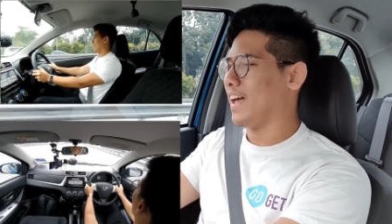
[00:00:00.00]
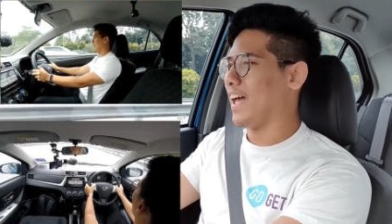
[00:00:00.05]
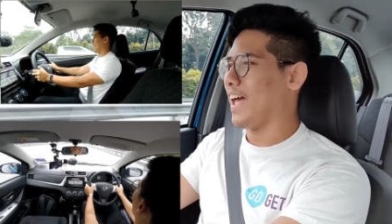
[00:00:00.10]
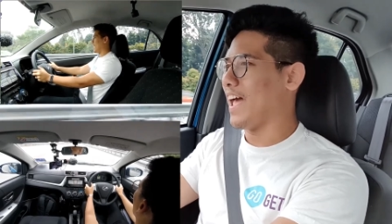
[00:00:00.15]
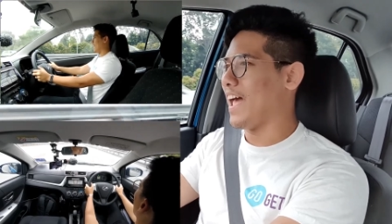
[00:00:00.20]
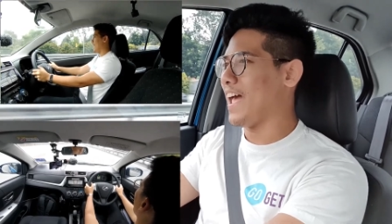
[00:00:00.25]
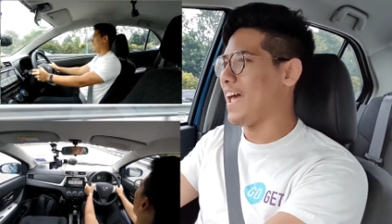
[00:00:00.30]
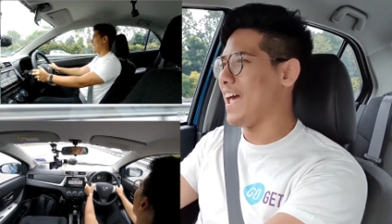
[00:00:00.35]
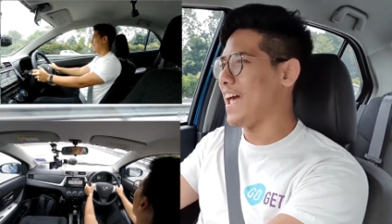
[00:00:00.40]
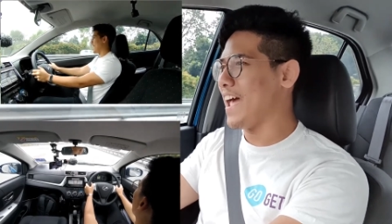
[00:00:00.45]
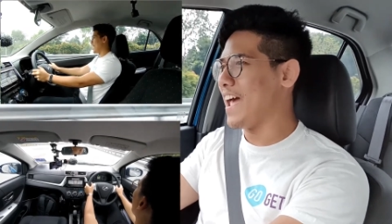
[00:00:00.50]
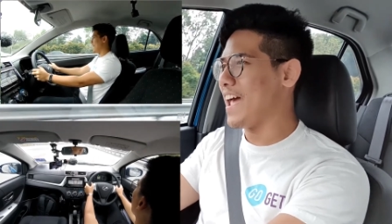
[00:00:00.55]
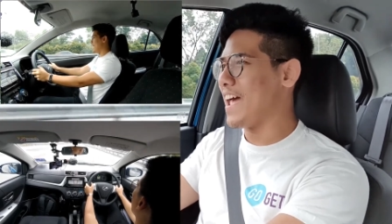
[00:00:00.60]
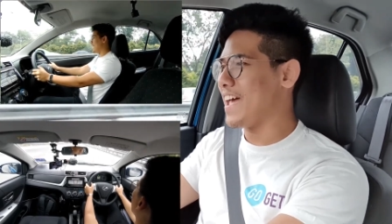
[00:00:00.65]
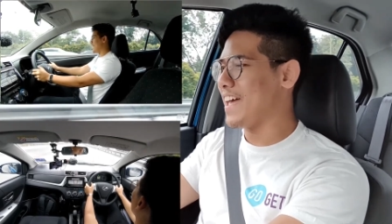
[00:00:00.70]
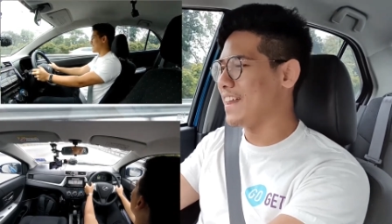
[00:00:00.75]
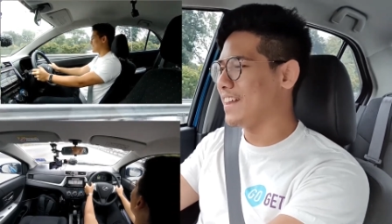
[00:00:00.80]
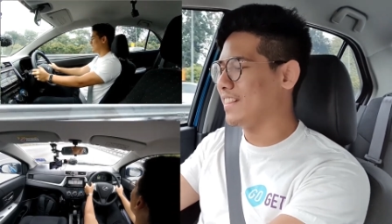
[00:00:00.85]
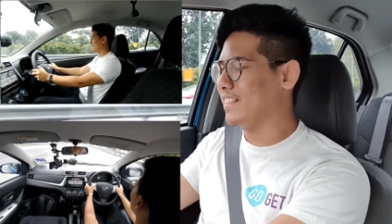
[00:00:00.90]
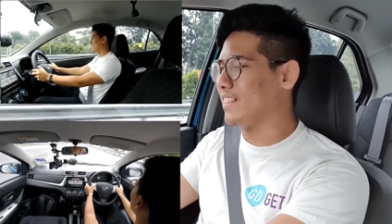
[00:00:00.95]

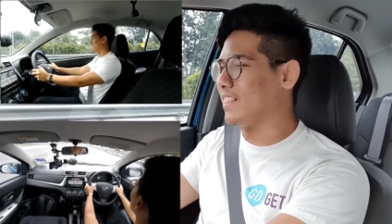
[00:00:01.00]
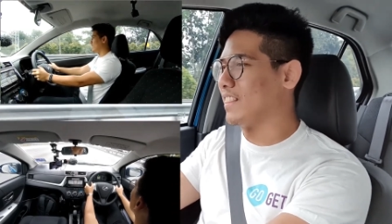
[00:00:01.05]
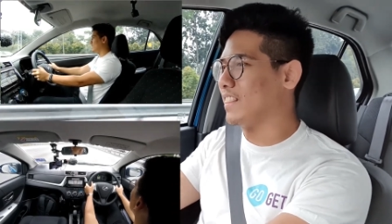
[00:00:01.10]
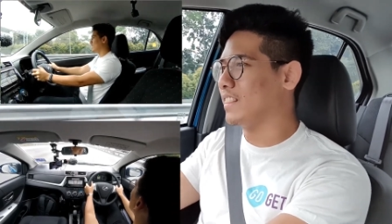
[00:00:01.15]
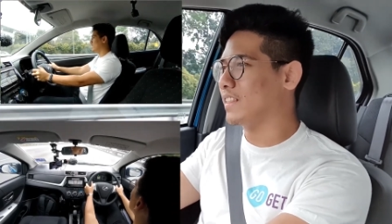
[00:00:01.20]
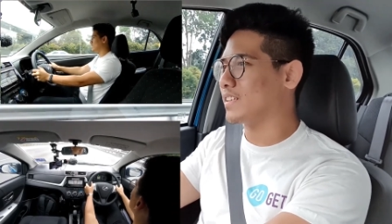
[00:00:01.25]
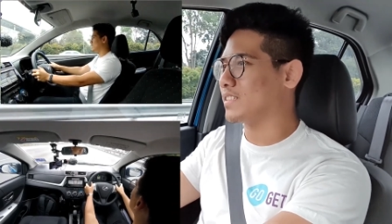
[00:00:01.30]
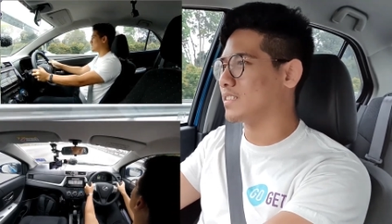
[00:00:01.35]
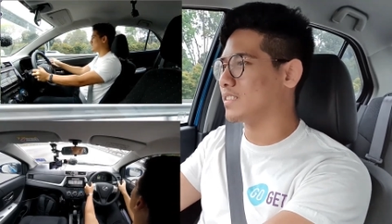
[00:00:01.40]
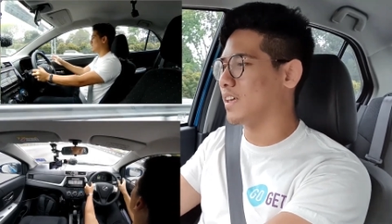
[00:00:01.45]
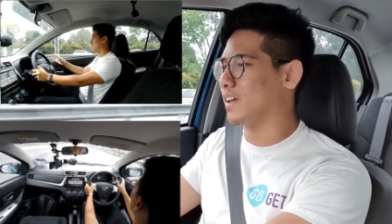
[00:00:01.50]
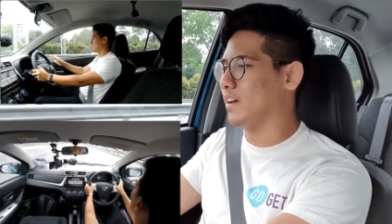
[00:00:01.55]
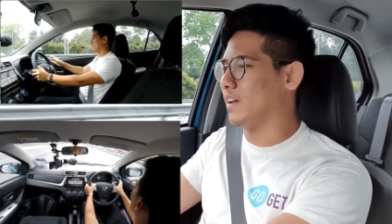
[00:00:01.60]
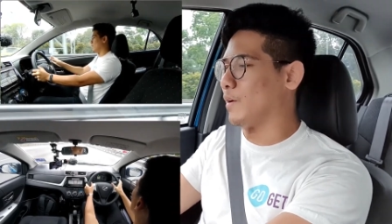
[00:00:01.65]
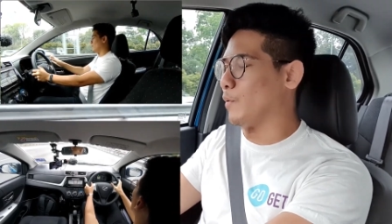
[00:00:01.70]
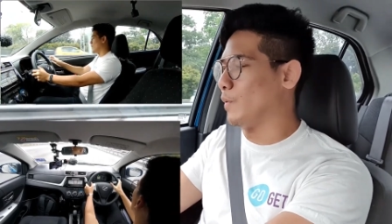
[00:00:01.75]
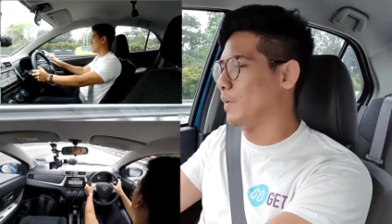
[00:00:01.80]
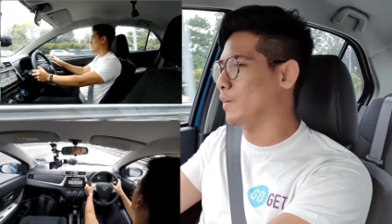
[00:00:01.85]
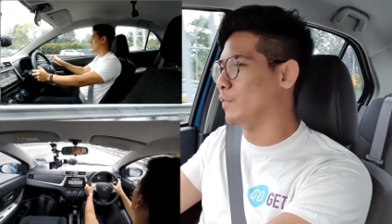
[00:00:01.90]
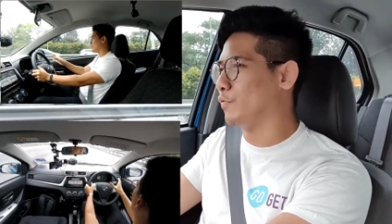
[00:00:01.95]
And the steering
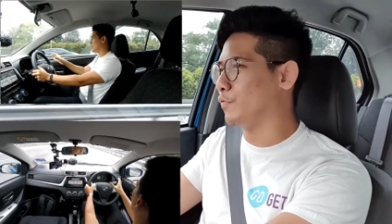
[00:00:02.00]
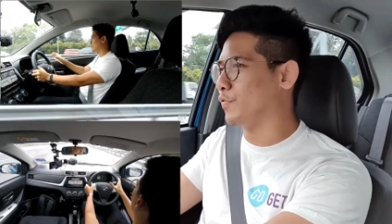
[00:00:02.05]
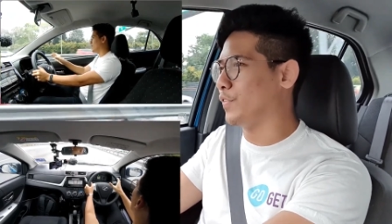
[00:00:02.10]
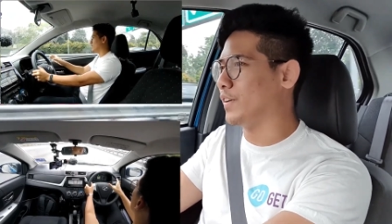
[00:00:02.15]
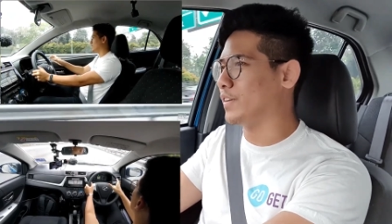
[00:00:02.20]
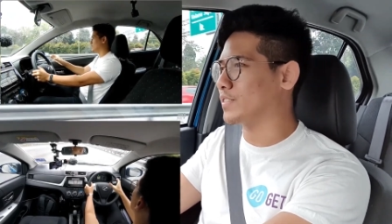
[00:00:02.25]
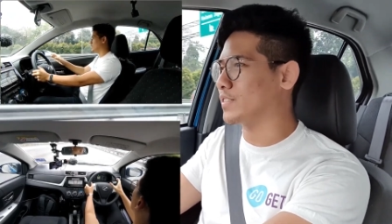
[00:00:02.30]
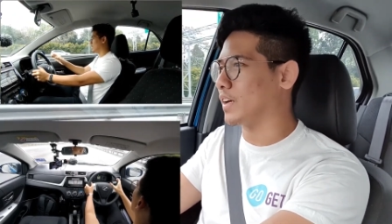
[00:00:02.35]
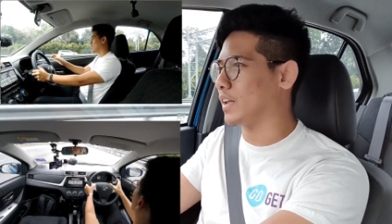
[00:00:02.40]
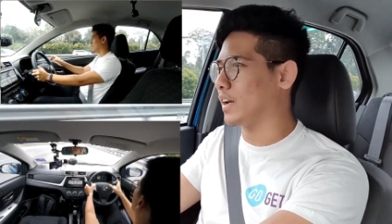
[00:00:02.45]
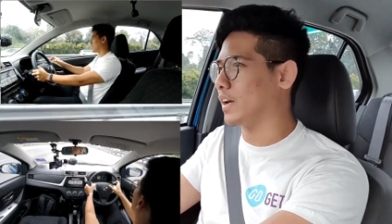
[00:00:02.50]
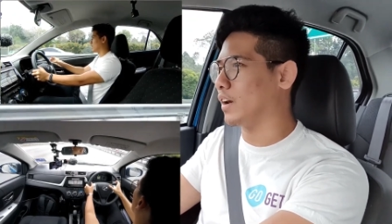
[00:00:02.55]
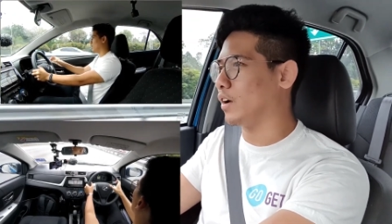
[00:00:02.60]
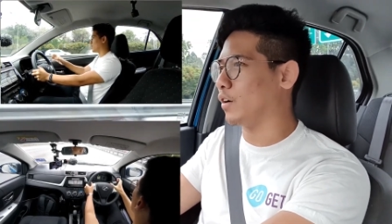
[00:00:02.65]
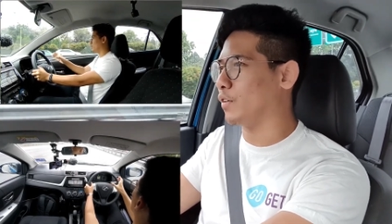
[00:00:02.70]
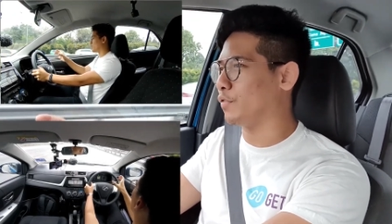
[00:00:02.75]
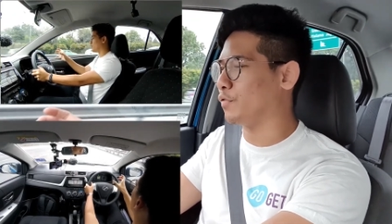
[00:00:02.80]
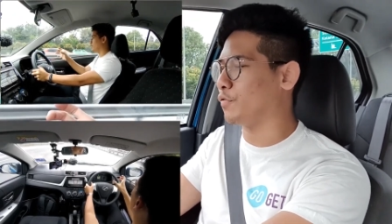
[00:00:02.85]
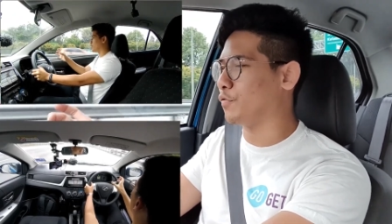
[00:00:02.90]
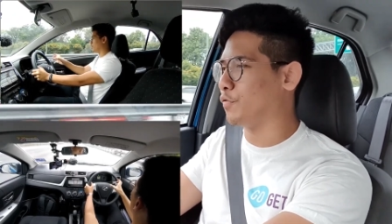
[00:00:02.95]
wheel feels a lot
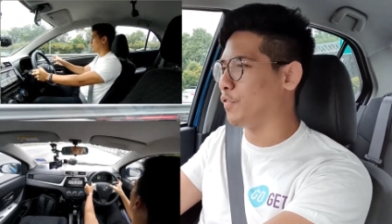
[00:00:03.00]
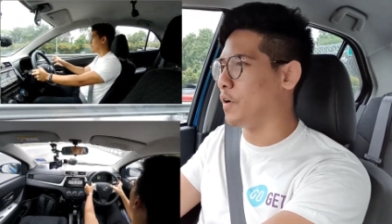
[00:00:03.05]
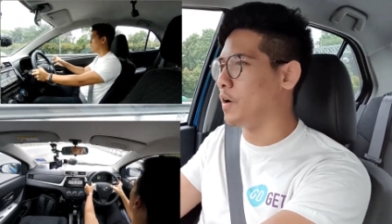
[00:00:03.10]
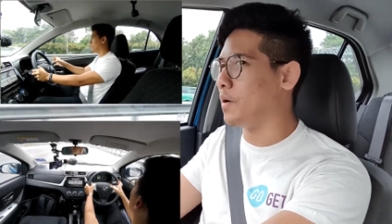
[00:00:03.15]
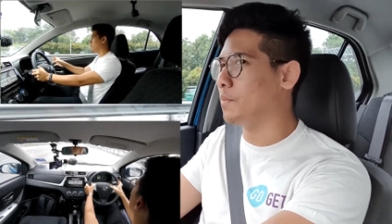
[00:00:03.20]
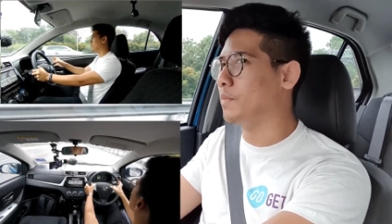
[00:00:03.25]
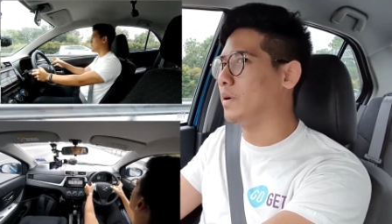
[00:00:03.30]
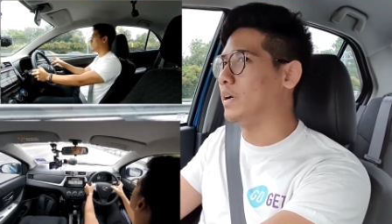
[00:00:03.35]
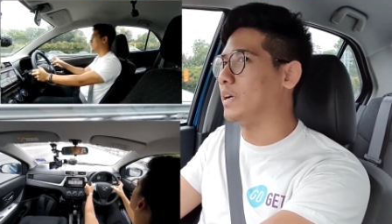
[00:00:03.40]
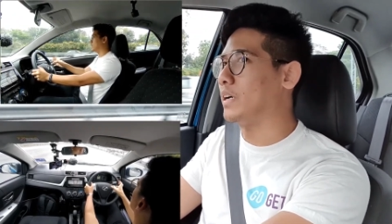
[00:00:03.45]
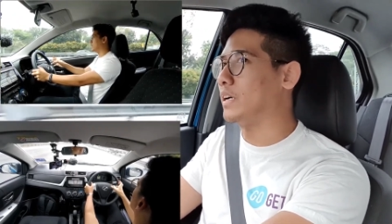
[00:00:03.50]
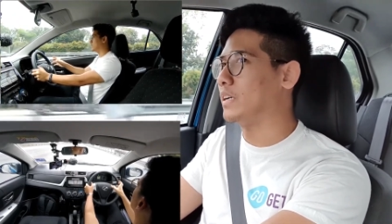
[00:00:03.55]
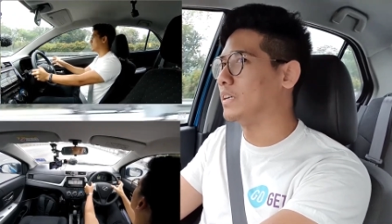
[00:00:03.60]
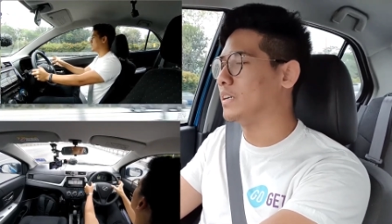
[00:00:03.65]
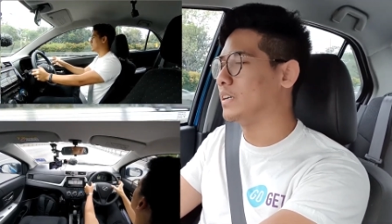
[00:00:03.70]
firmer.